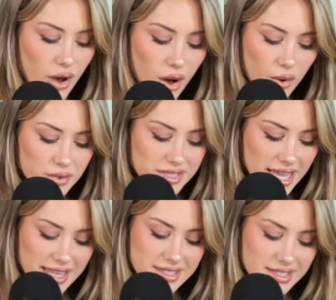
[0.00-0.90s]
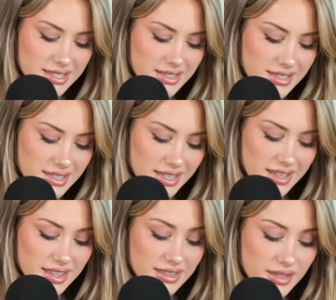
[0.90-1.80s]
Oh, taste and see
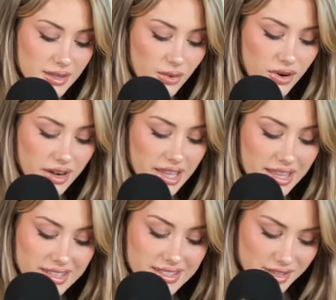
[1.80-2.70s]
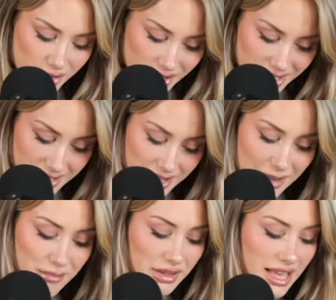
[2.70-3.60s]
that the Lord is good.
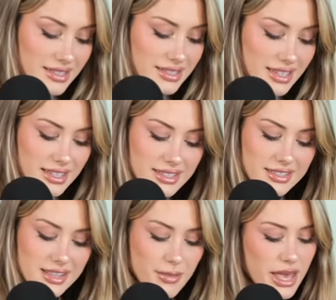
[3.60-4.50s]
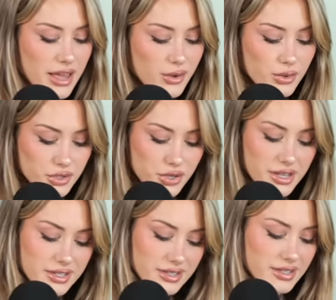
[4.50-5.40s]
Blessed is the man who
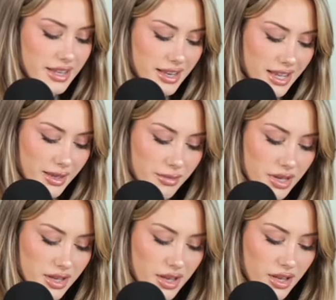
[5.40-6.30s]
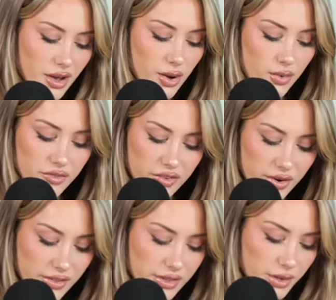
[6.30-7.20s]
trusts in him. Oh,
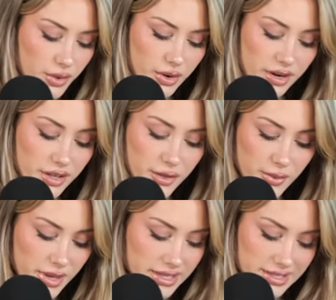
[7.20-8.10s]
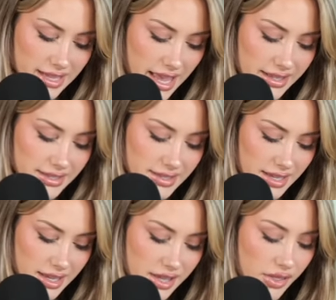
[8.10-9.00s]
fear the Lord, you his saints.
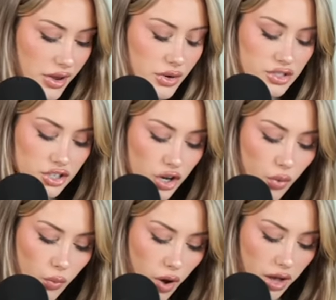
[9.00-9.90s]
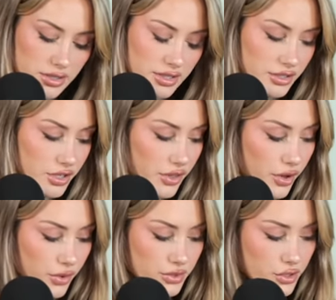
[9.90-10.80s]
There is no want to
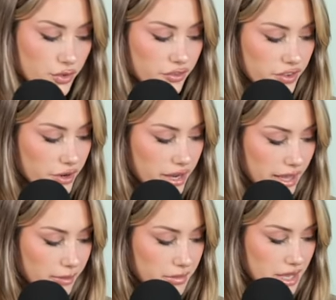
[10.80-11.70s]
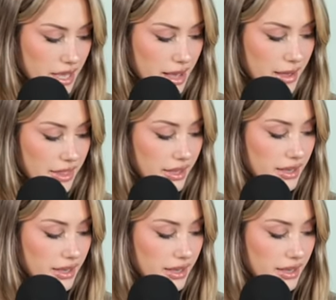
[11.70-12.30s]
those who fear him. The